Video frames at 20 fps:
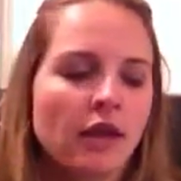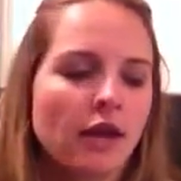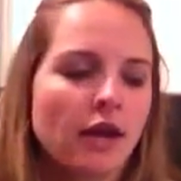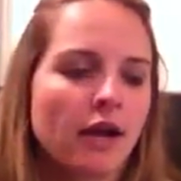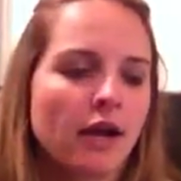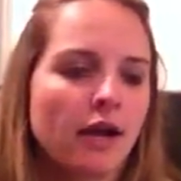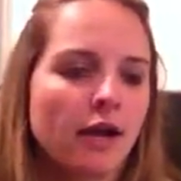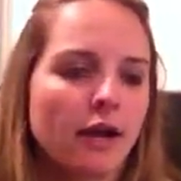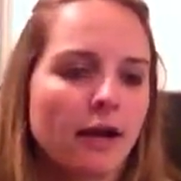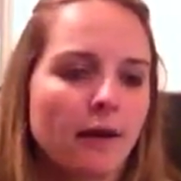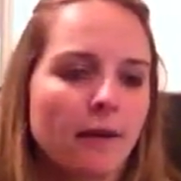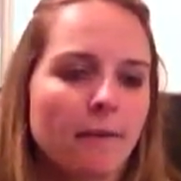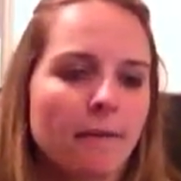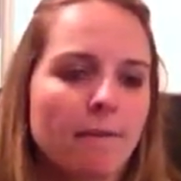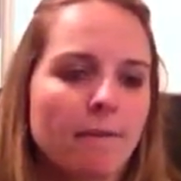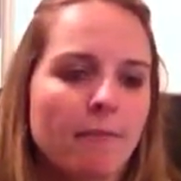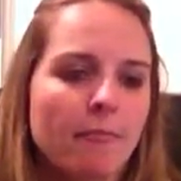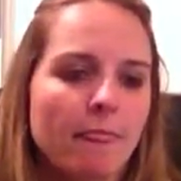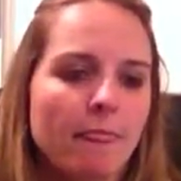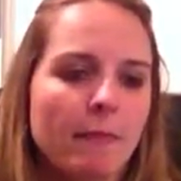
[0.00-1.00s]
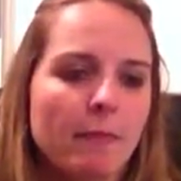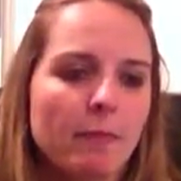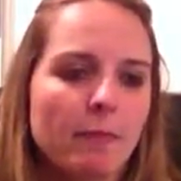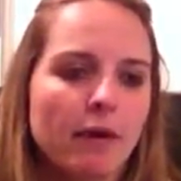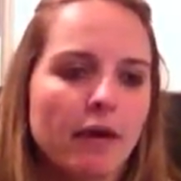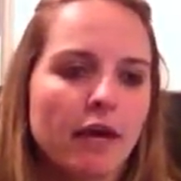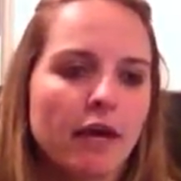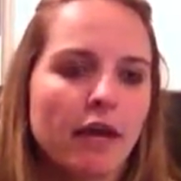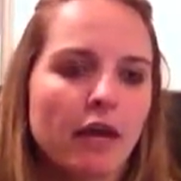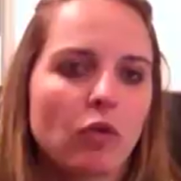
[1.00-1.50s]

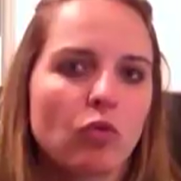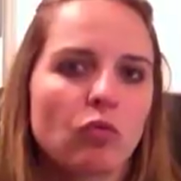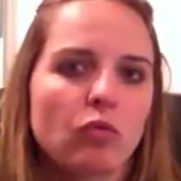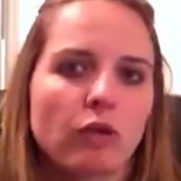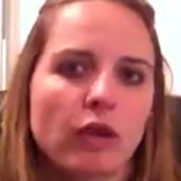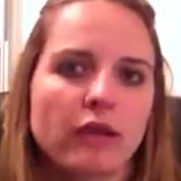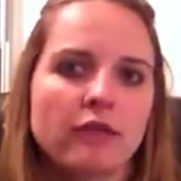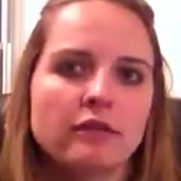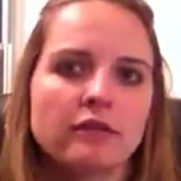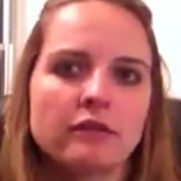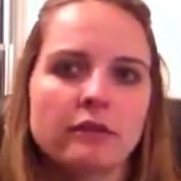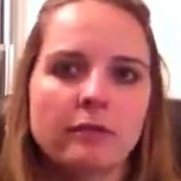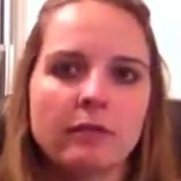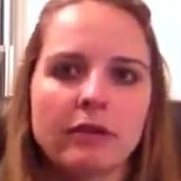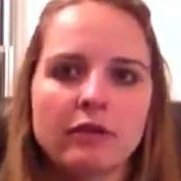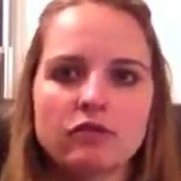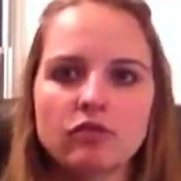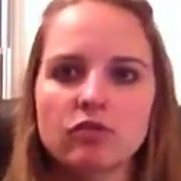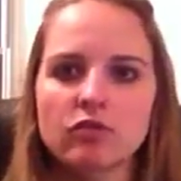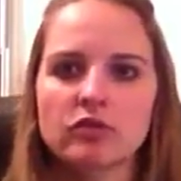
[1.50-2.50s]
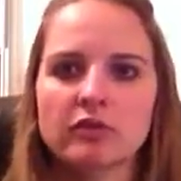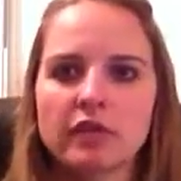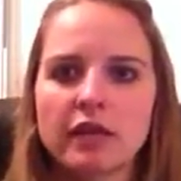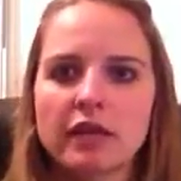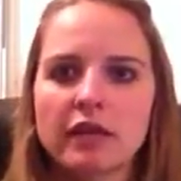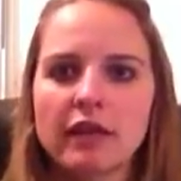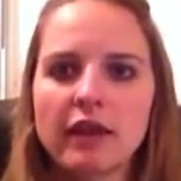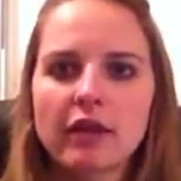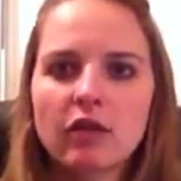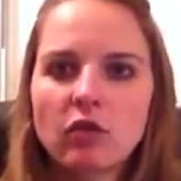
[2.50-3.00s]
But read some
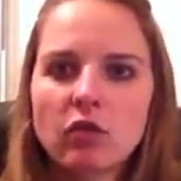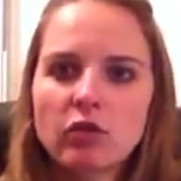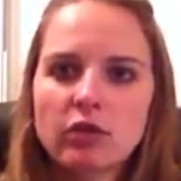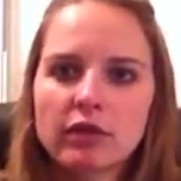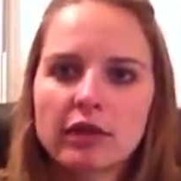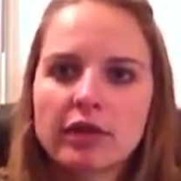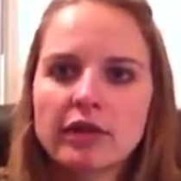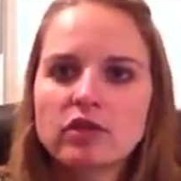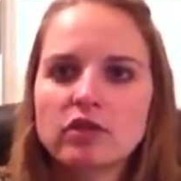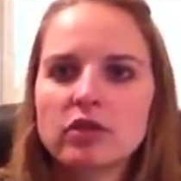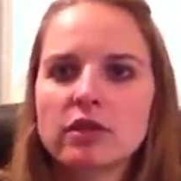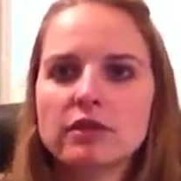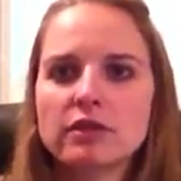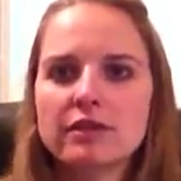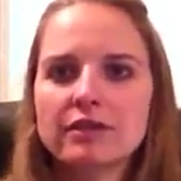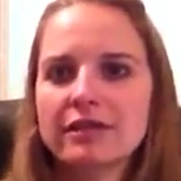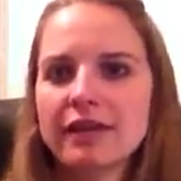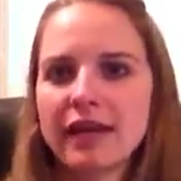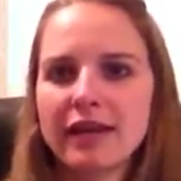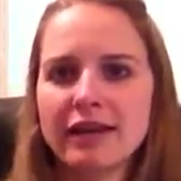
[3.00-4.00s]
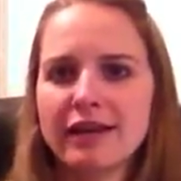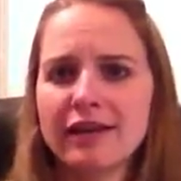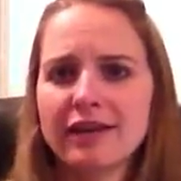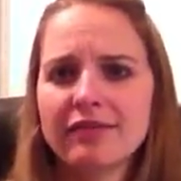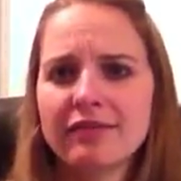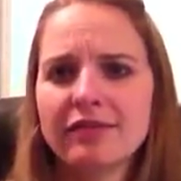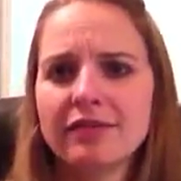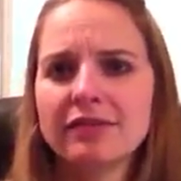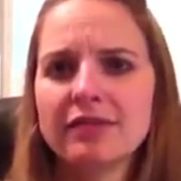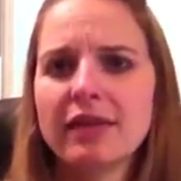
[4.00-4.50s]
interesting, like, correlation to tightening
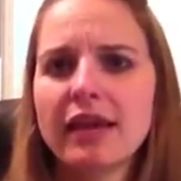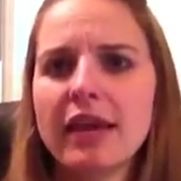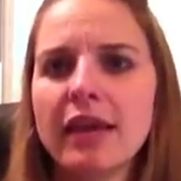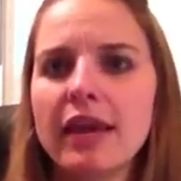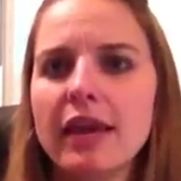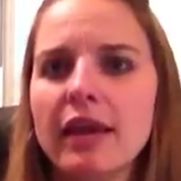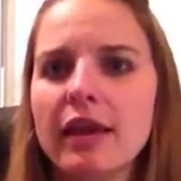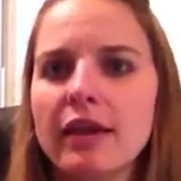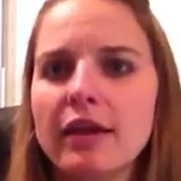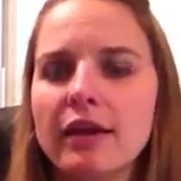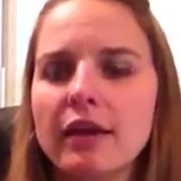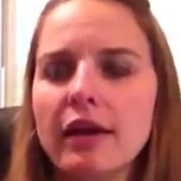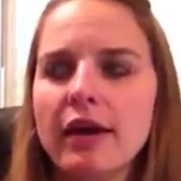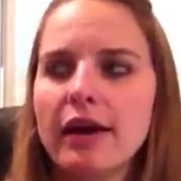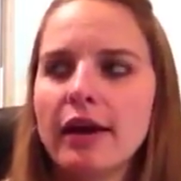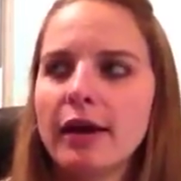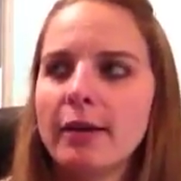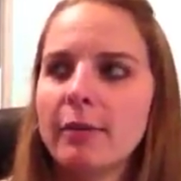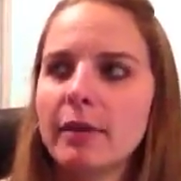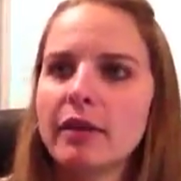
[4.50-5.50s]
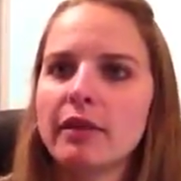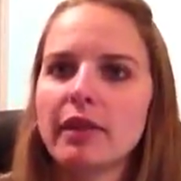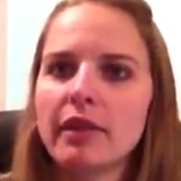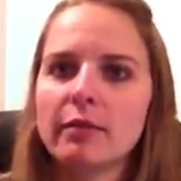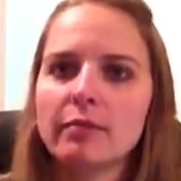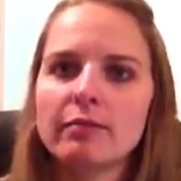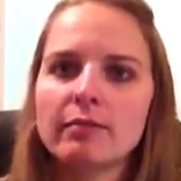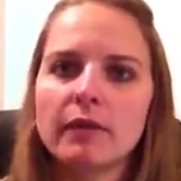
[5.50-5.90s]
of the skin, and, like,